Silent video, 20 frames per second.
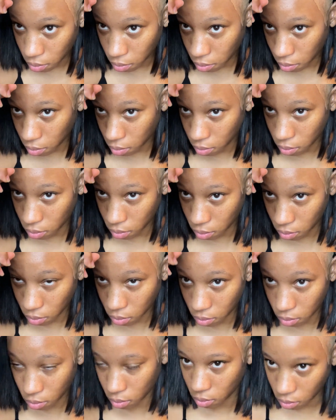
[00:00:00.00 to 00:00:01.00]
head right in the
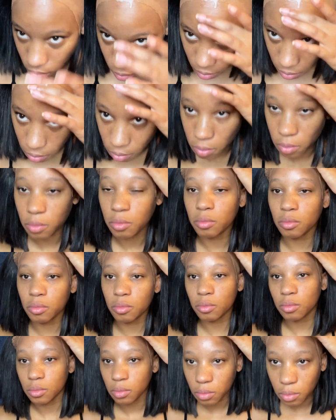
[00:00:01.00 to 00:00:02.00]
middle. I'm gonna start
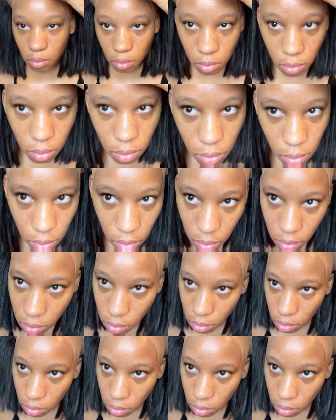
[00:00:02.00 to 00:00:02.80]
in the center.